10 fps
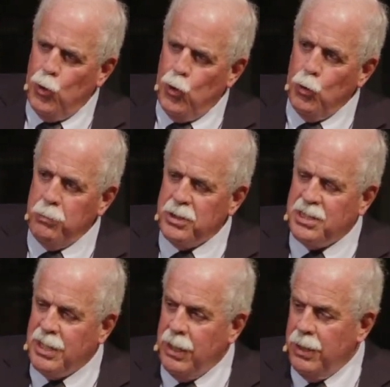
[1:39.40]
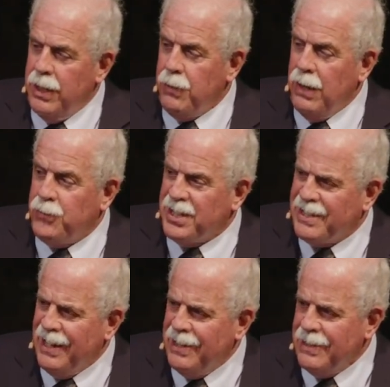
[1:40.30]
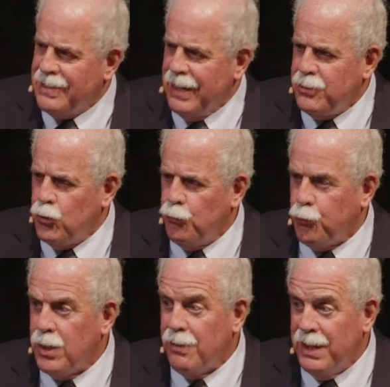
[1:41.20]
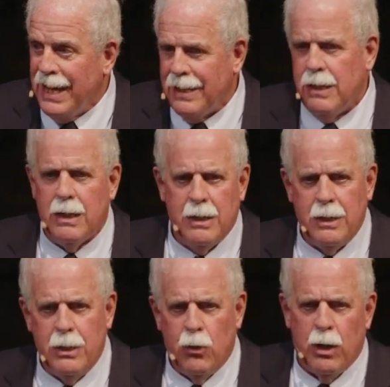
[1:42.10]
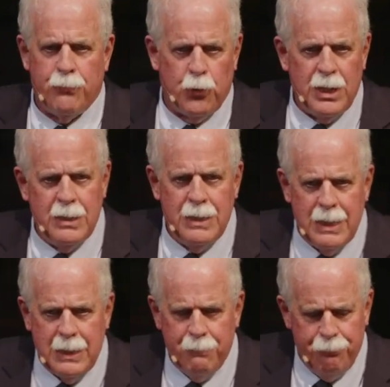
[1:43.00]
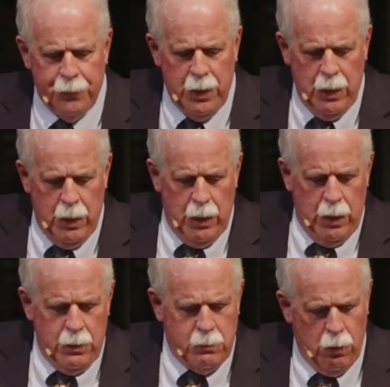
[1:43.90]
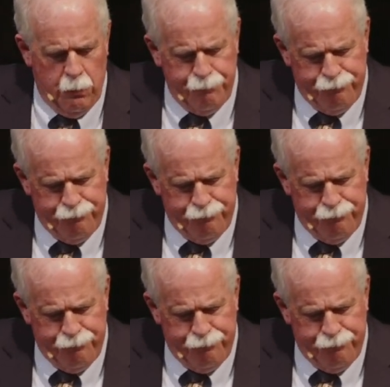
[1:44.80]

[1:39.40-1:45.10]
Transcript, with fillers: whom the Son, if, if the Son sets you free, then you are free indeed. So,